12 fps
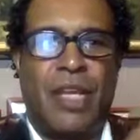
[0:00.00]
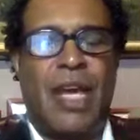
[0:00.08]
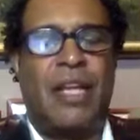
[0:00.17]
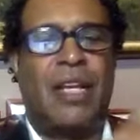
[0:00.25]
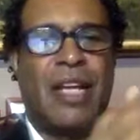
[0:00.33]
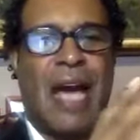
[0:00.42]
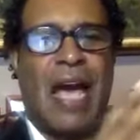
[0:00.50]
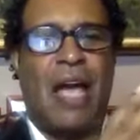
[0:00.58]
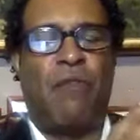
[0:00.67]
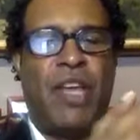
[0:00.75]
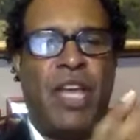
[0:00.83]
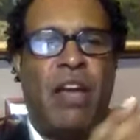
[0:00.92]
and the guy
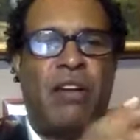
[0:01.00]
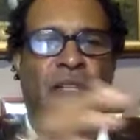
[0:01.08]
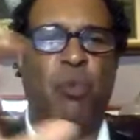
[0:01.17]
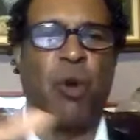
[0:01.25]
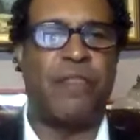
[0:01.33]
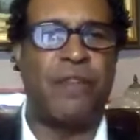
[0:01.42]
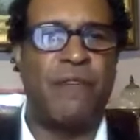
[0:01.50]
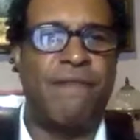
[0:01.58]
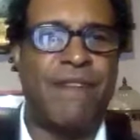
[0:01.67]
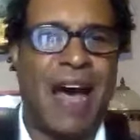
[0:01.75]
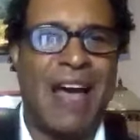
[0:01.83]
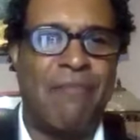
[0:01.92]
over here is worth
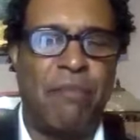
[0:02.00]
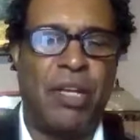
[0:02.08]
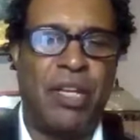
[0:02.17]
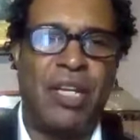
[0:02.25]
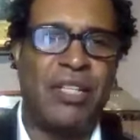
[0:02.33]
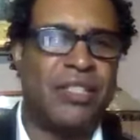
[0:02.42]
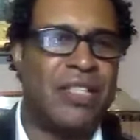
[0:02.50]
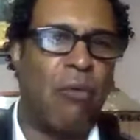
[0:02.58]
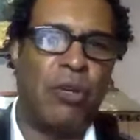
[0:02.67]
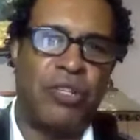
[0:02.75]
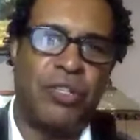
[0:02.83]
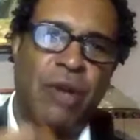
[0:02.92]
$5 million. It's
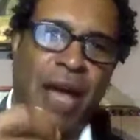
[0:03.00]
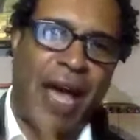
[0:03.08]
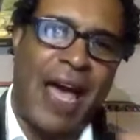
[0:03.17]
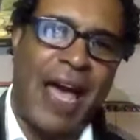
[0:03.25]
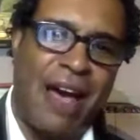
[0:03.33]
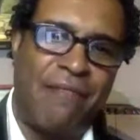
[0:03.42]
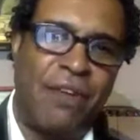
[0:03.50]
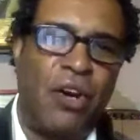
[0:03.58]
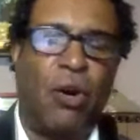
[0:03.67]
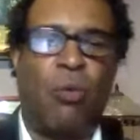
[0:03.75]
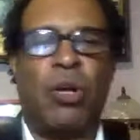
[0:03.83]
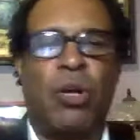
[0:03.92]
not what you have
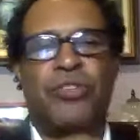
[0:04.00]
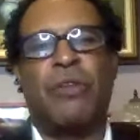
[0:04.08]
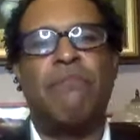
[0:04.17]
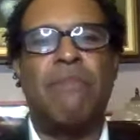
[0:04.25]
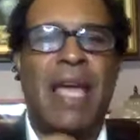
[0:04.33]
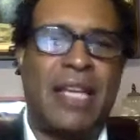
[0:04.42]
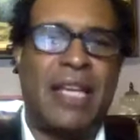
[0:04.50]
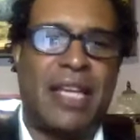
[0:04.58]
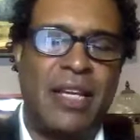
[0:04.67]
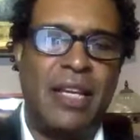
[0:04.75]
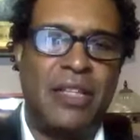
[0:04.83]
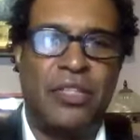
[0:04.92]
or what you're
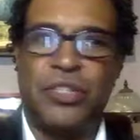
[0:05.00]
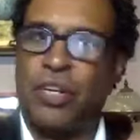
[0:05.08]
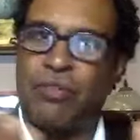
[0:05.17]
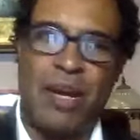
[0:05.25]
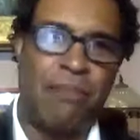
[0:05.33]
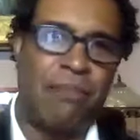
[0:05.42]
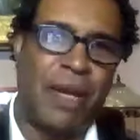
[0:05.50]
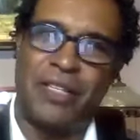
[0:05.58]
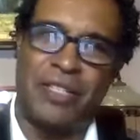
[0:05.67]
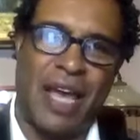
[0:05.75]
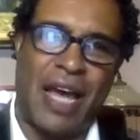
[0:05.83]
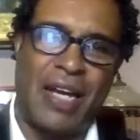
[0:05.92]
making. It's a
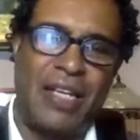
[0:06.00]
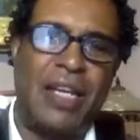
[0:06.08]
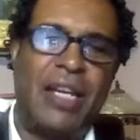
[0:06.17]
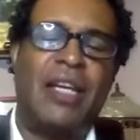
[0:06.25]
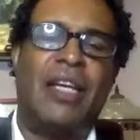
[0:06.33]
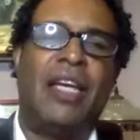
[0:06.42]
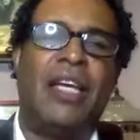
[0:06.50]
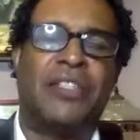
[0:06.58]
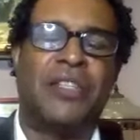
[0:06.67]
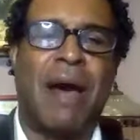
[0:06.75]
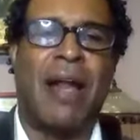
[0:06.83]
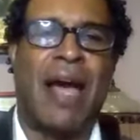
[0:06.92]
credit-based society.
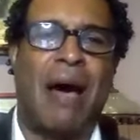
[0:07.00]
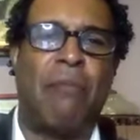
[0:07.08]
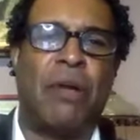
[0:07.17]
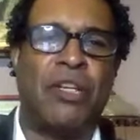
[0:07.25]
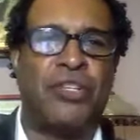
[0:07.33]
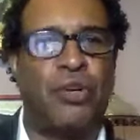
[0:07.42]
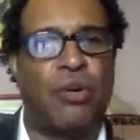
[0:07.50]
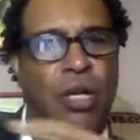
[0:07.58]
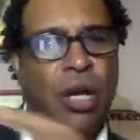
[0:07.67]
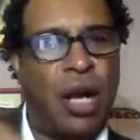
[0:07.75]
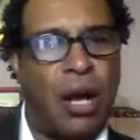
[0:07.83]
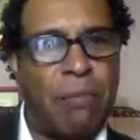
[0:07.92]
It's about how much your
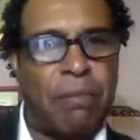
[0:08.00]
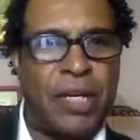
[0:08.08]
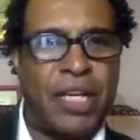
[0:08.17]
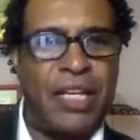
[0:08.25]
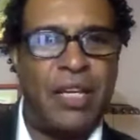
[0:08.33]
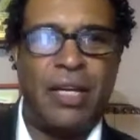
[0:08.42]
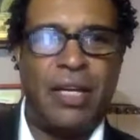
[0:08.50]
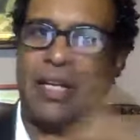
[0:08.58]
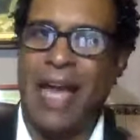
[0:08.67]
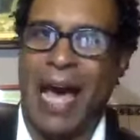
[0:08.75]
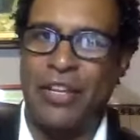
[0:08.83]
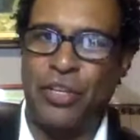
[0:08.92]
company,
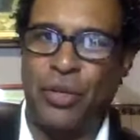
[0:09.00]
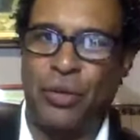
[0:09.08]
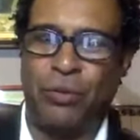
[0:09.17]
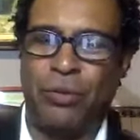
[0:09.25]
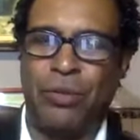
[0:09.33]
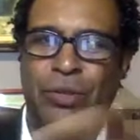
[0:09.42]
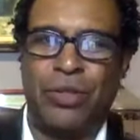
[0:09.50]
not you,